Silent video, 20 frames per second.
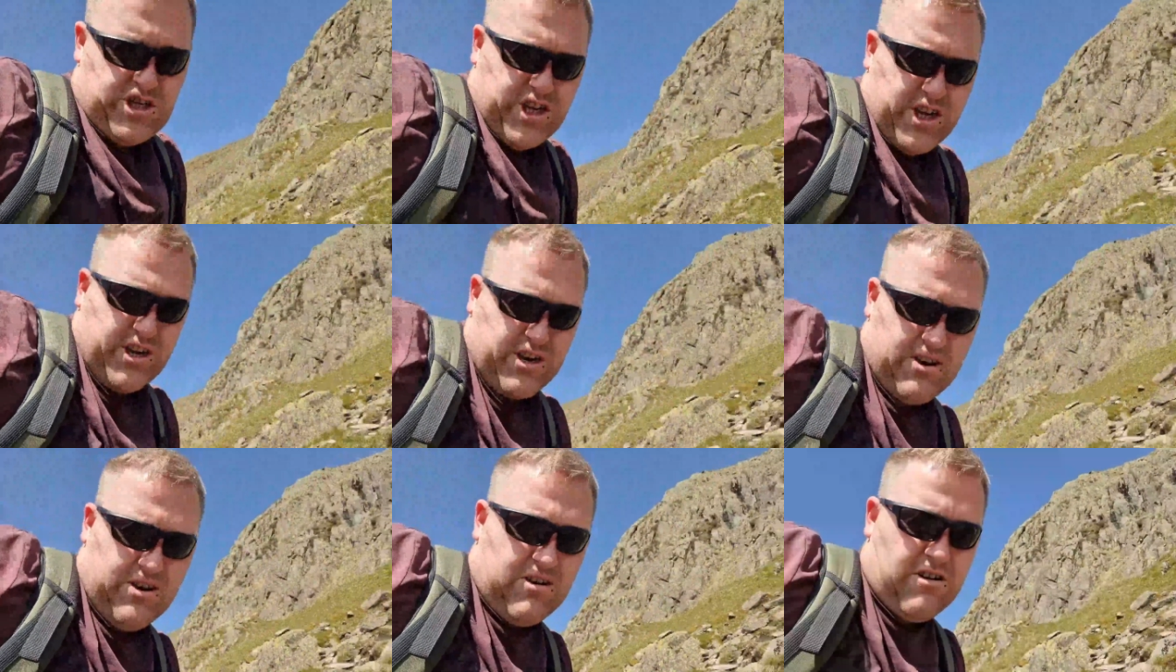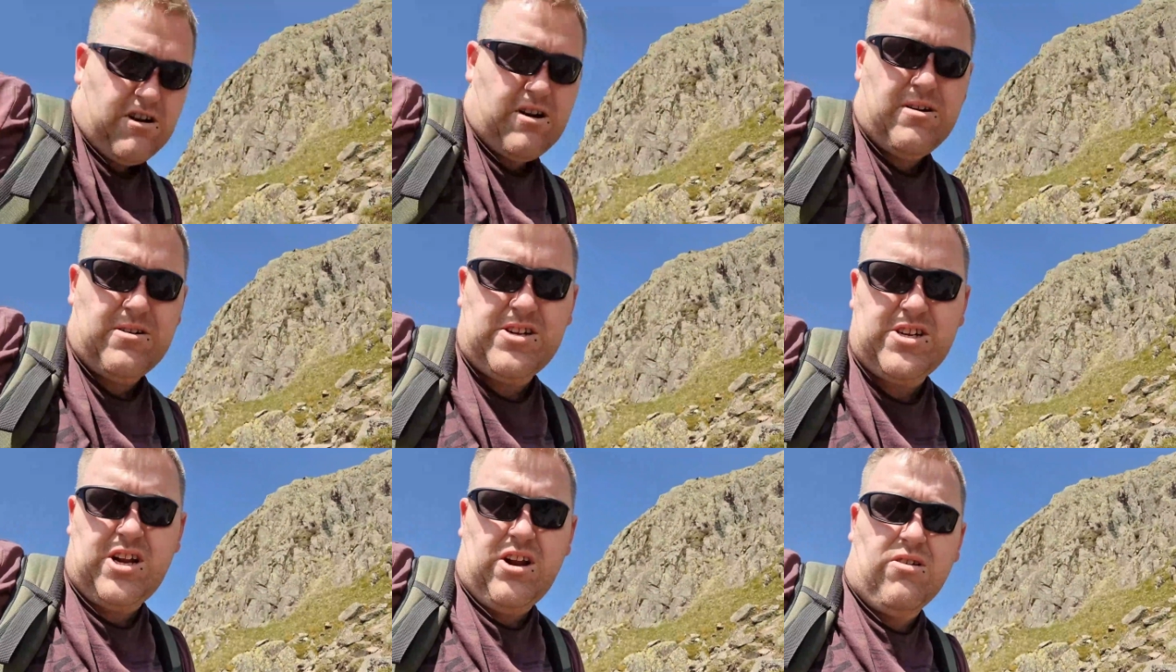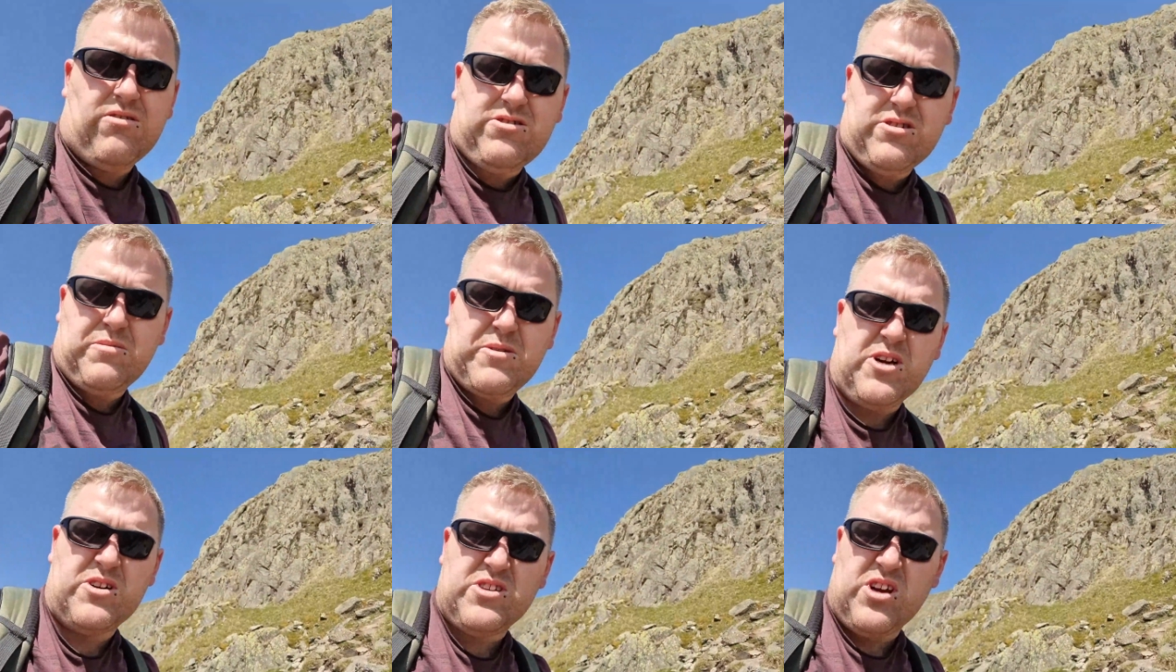turned the corner and she looked
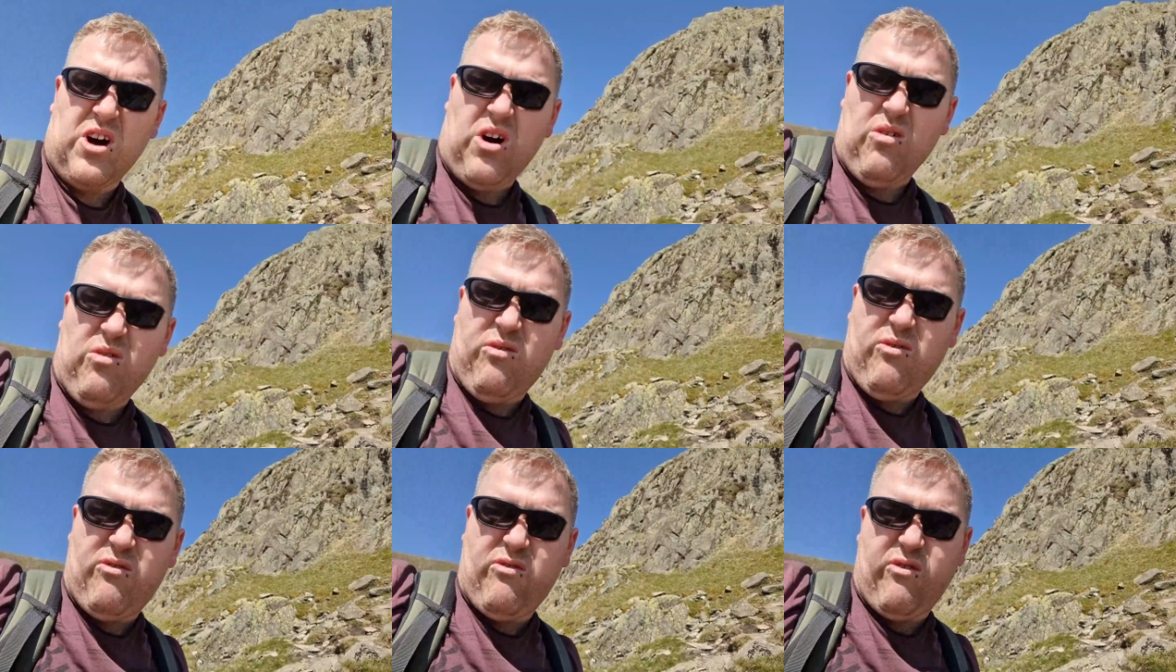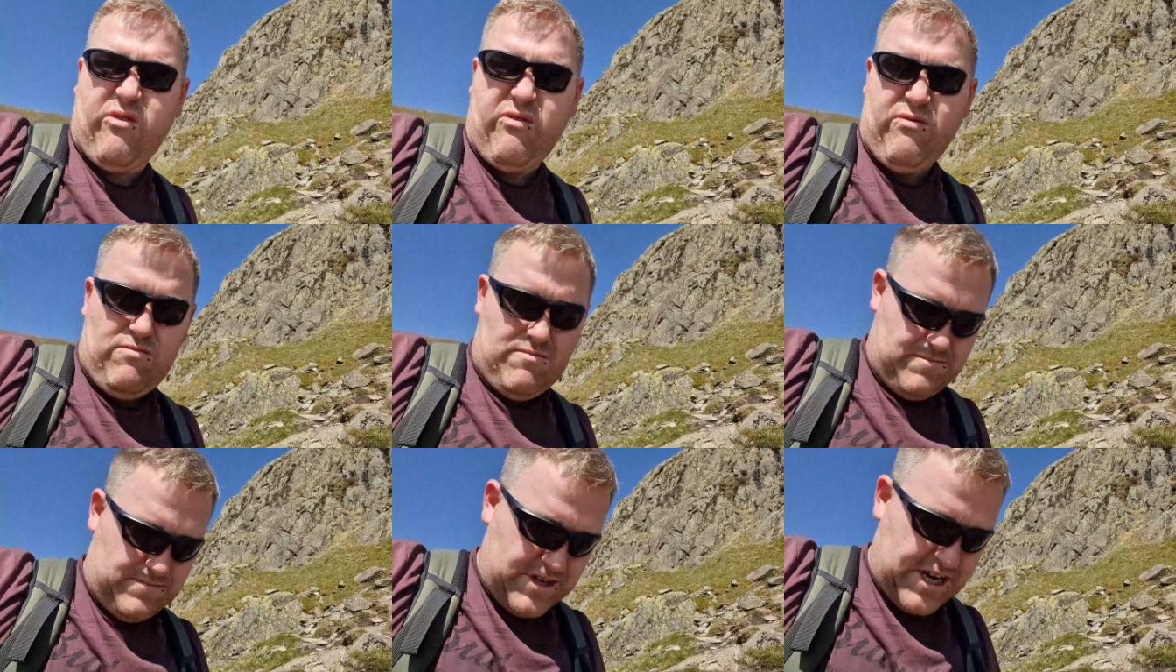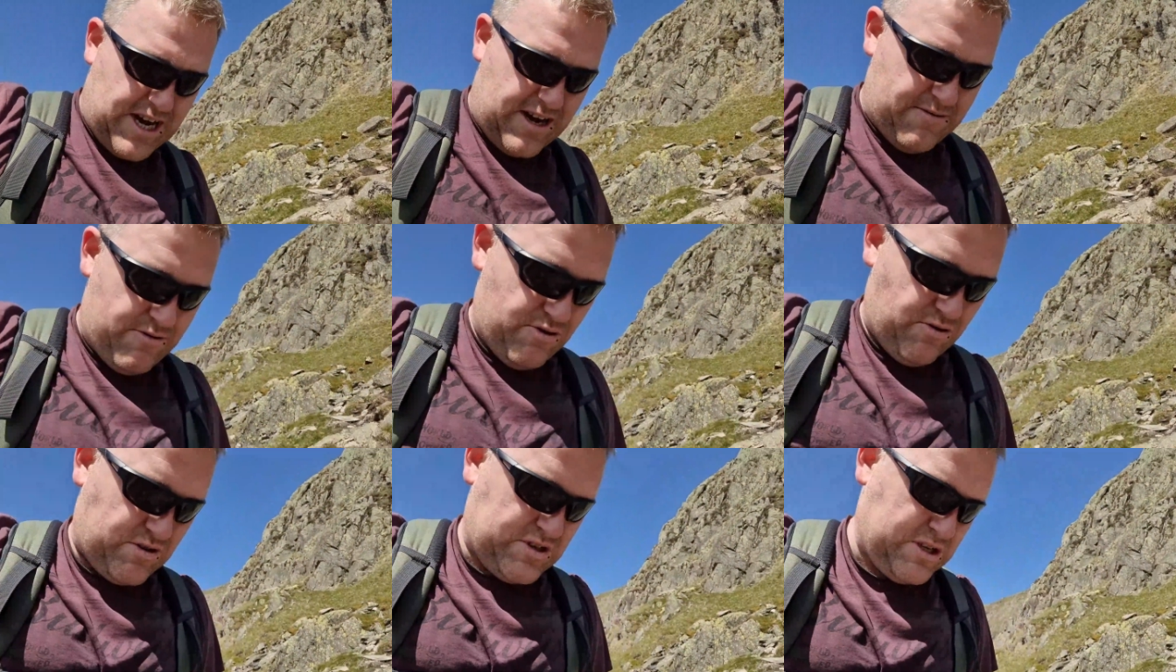up and goes, oh, yeah,
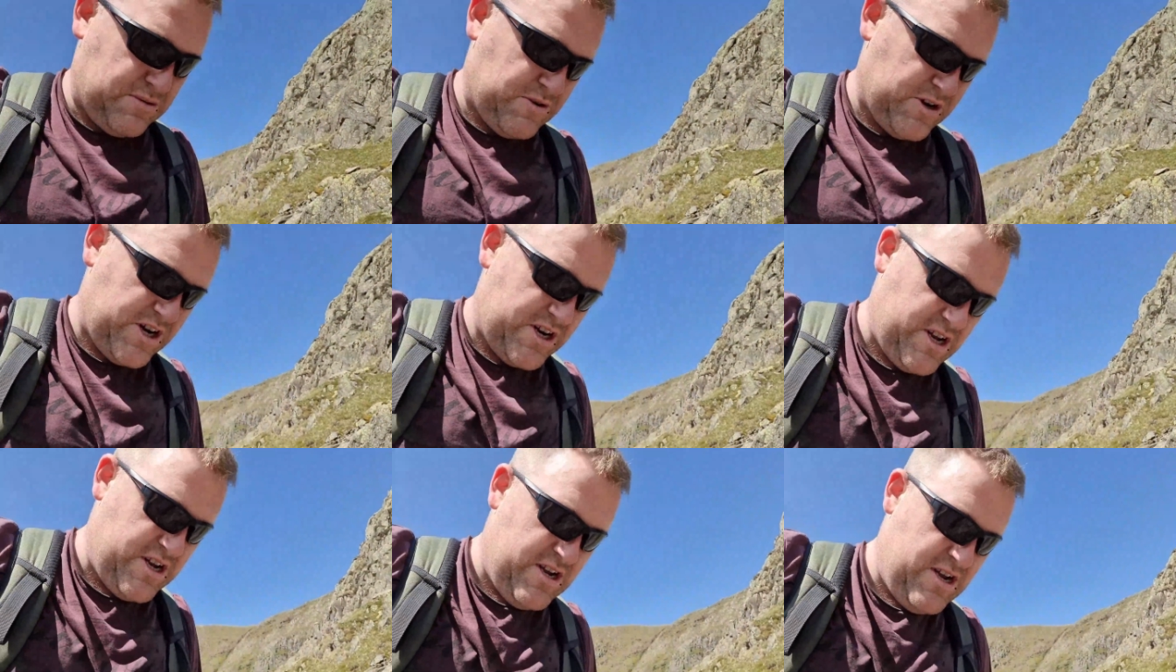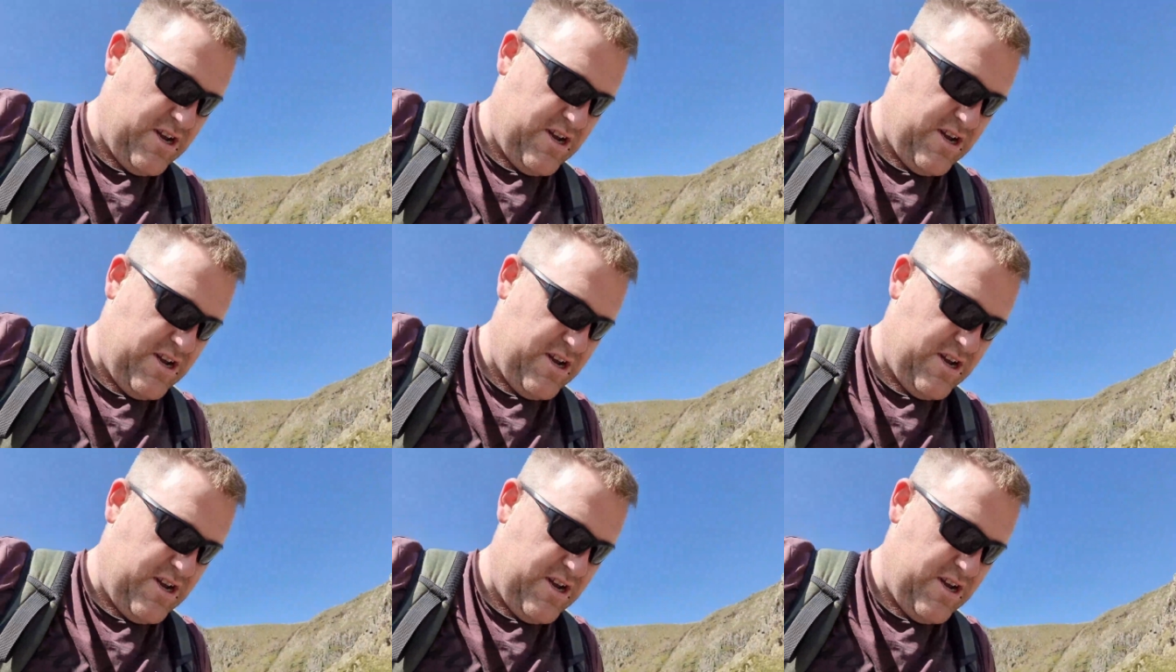naughty word.